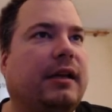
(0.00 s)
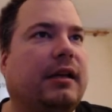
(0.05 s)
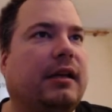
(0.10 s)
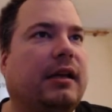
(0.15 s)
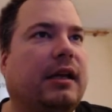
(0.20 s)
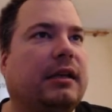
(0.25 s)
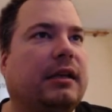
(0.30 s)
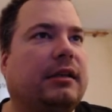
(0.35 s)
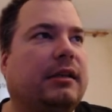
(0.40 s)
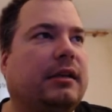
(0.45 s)

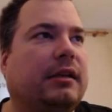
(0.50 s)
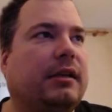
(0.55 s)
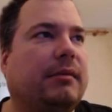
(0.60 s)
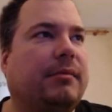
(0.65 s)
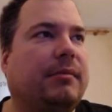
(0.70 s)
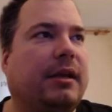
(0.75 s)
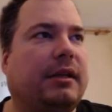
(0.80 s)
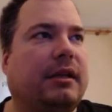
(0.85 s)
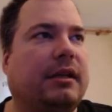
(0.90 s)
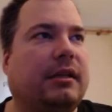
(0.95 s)
glass, you can
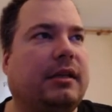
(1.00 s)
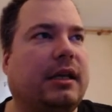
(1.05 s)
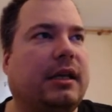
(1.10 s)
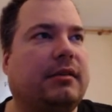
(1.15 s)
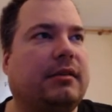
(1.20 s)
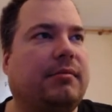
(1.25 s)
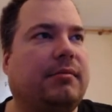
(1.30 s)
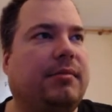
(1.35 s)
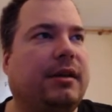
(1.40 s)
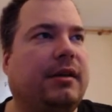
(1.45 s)
make the
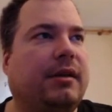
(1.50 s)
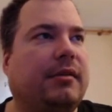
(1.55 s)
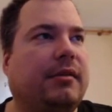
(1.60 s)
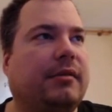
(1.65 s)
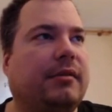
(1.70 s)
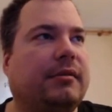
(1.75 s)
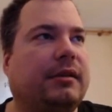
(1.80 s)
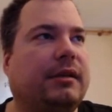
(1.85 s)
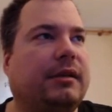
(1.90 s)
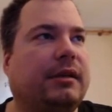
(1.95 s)
text bigger, as